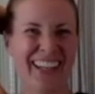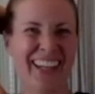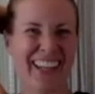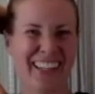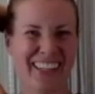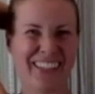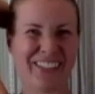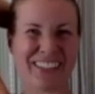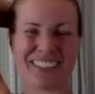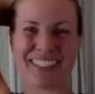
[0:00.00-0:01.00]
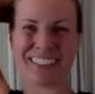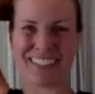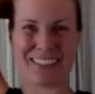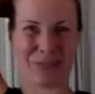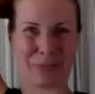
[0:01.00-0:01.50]
And then you resist
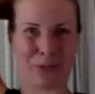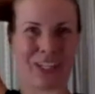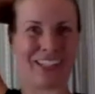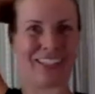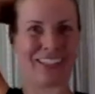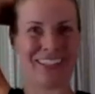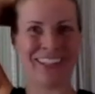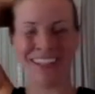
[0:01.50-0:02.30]
and you breathe.